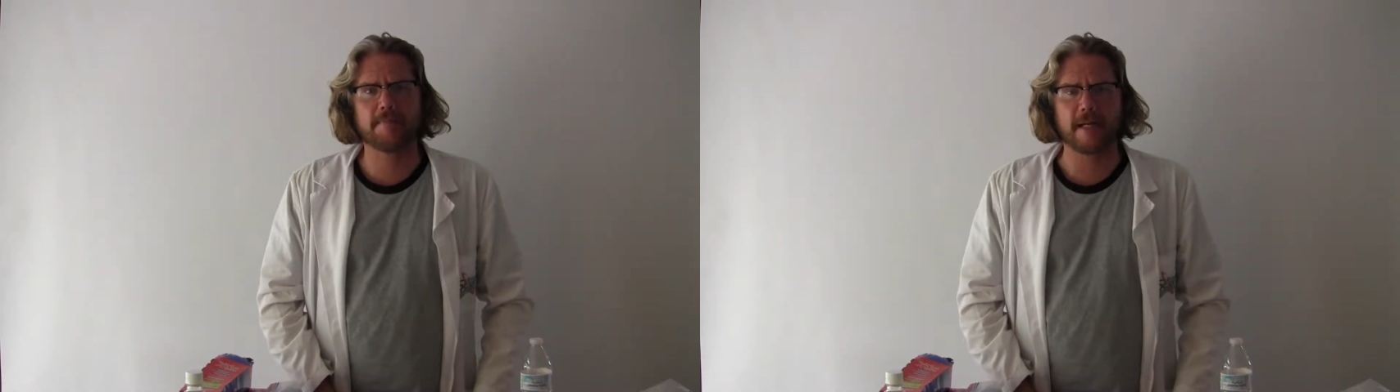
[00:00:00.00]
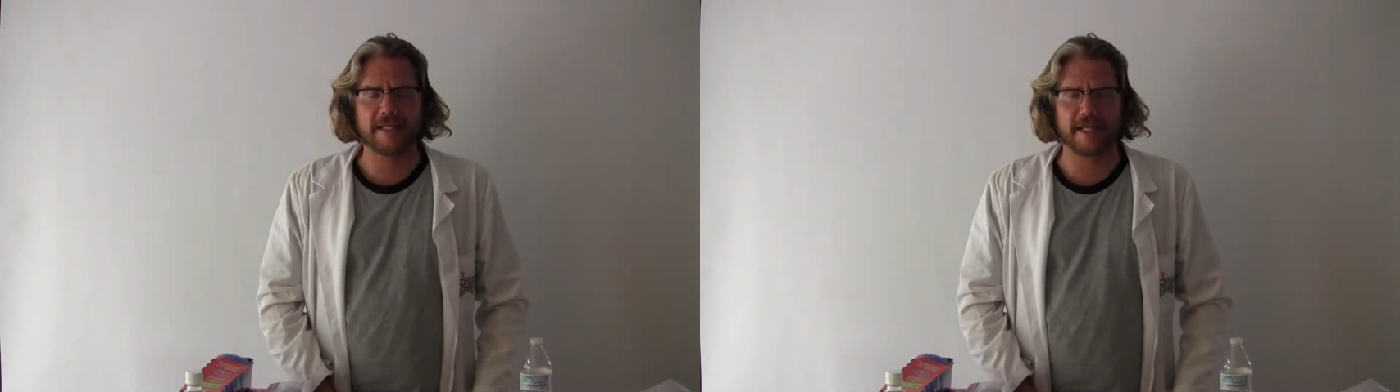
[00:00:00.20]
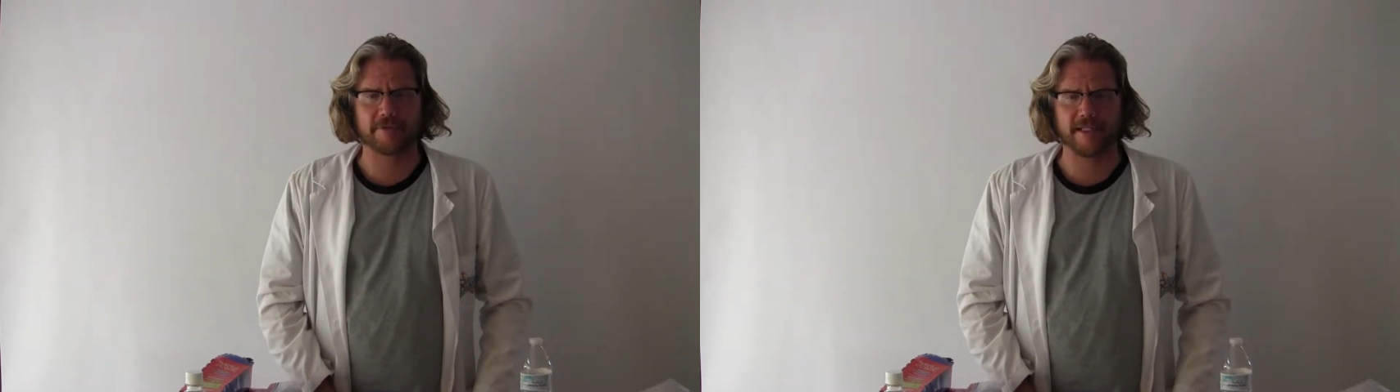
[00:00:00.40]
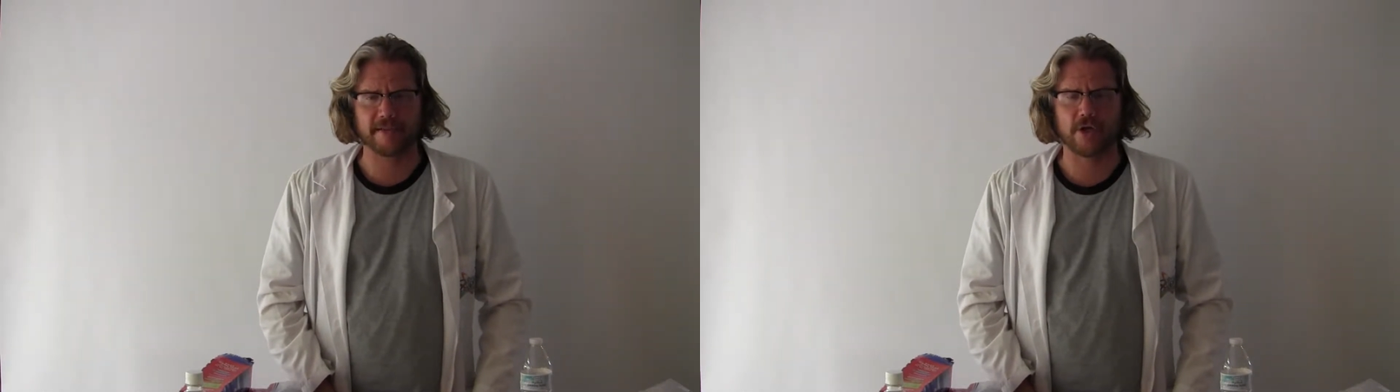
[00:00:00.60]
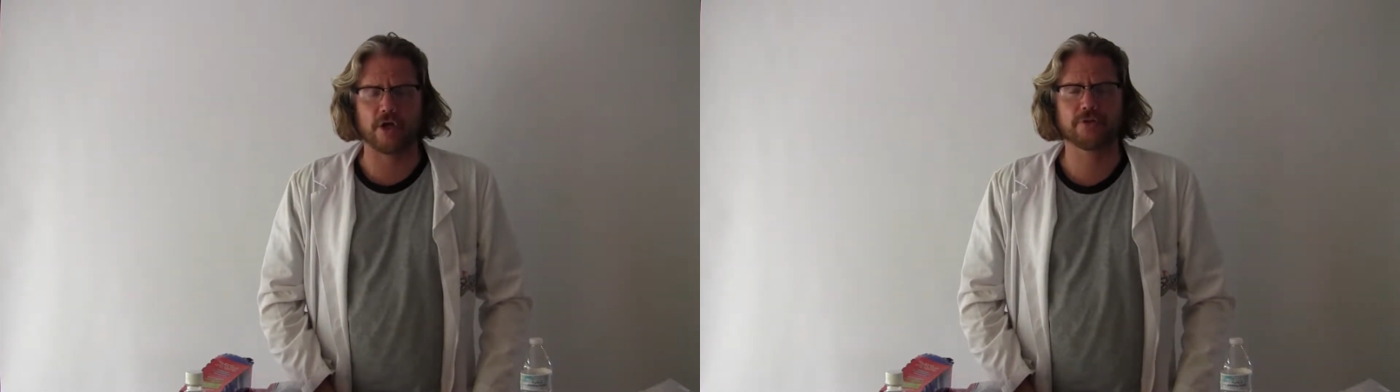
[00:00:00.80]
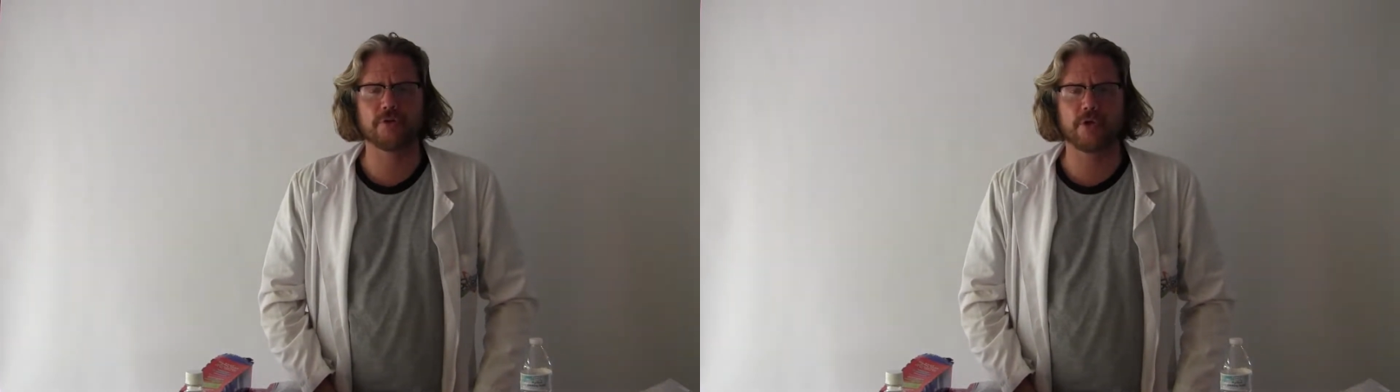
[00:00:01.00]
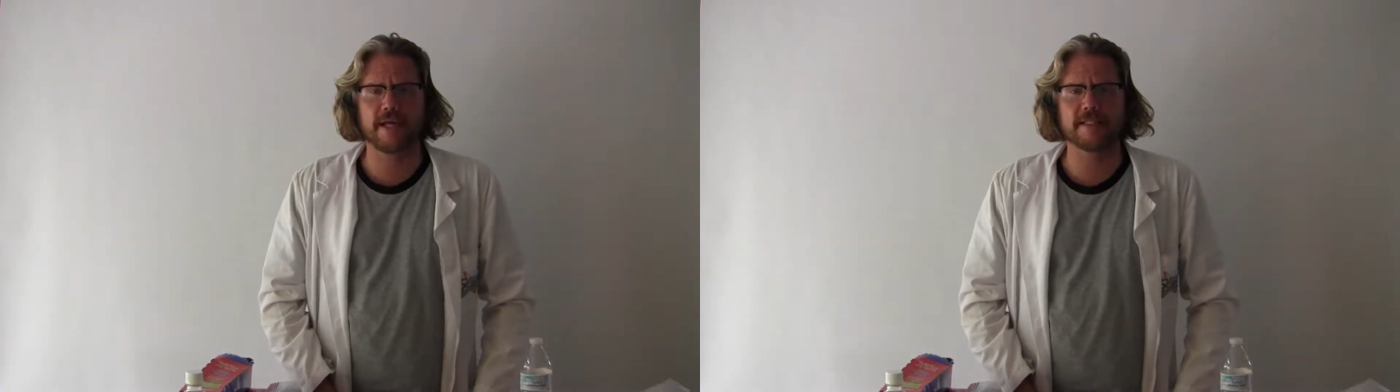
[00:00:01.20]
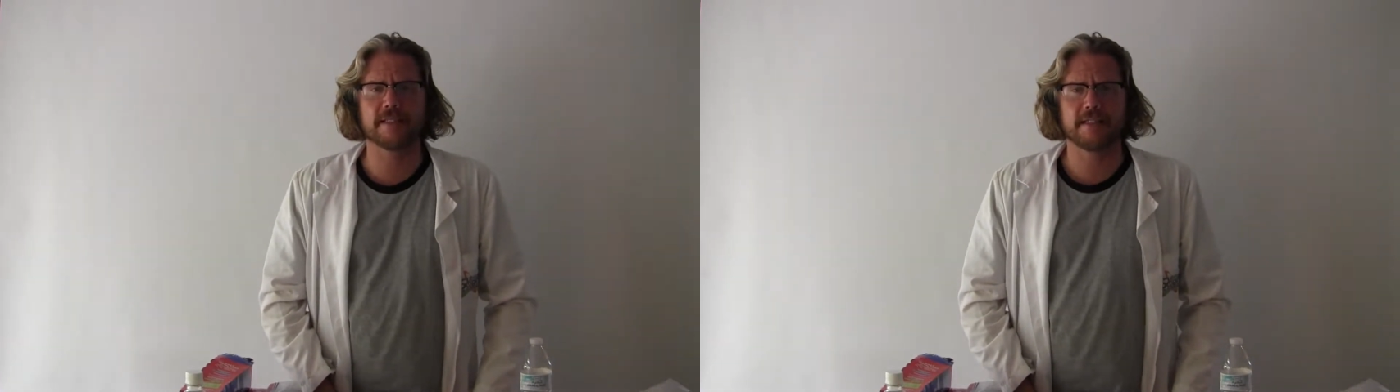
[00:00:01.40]
polyacrylate, also known
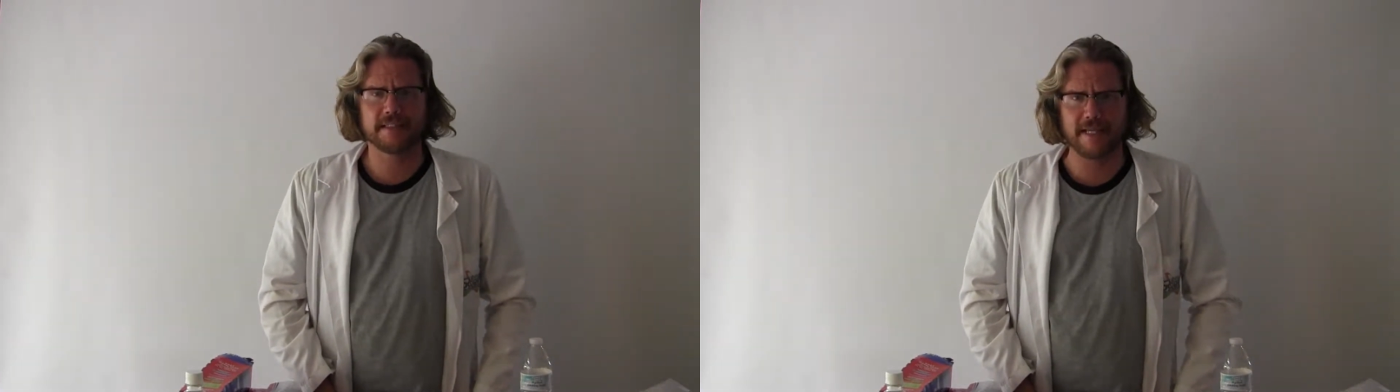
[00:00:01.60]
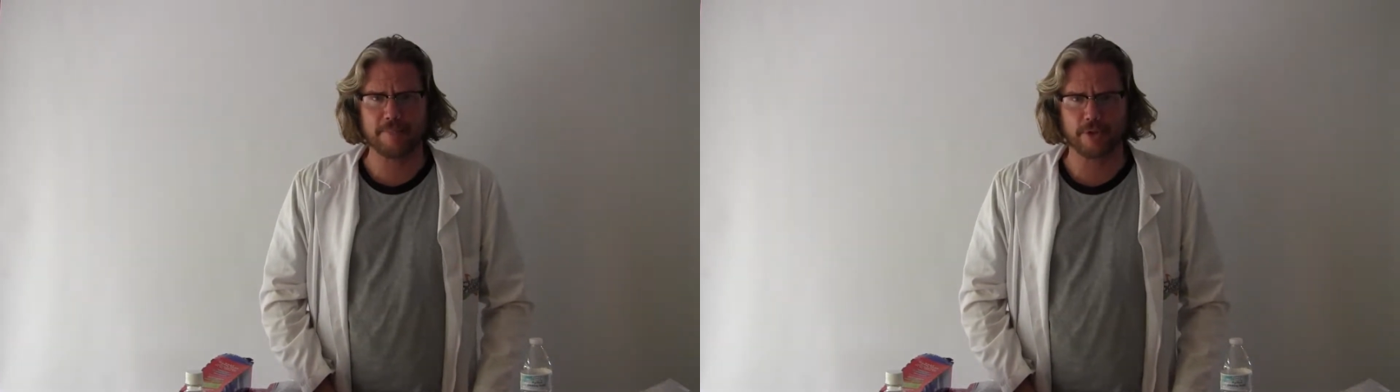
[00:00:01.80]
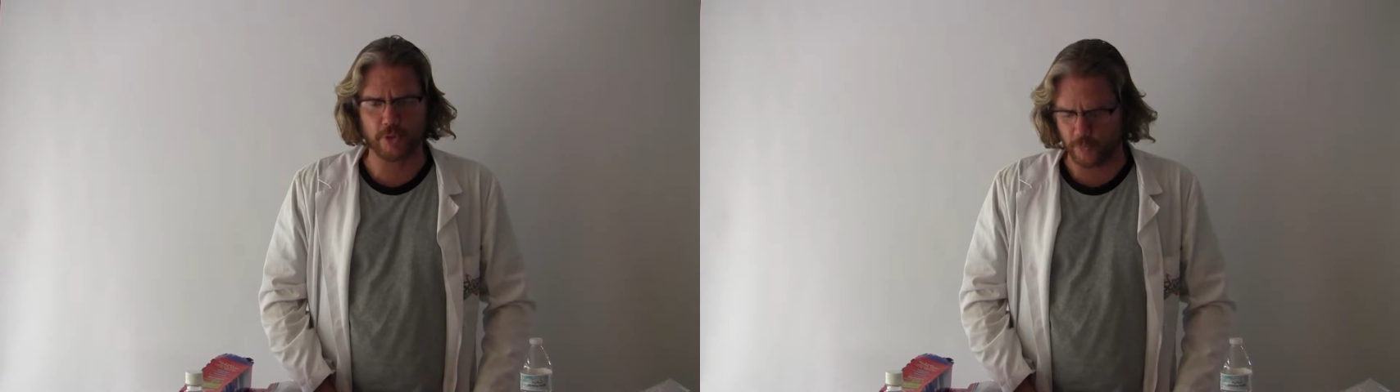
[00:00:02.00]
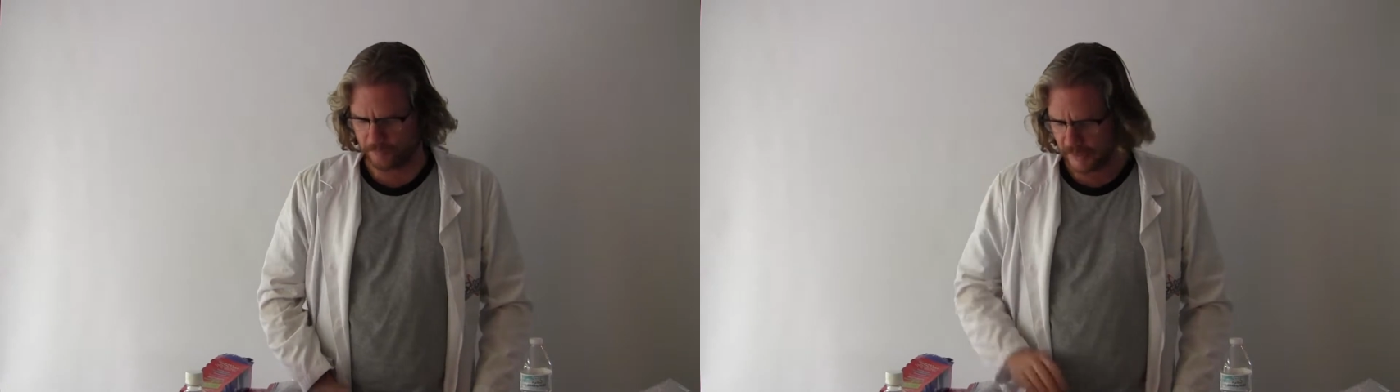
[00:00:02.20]
as diaper dew.